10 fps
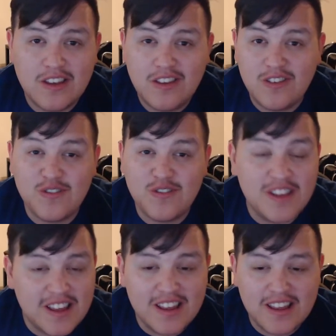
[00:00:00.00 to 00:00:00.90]
You
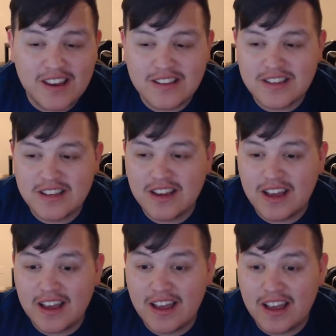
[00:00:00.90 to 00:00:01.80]
did it. And I said,
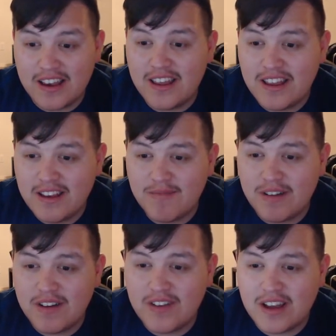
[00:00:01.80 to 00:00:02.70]
I did it,
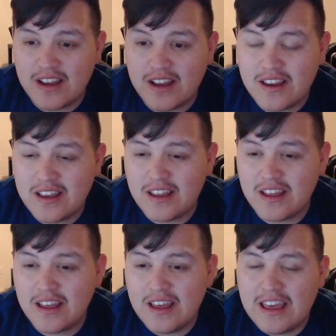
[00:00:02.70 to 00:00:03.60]
Mom. I did it.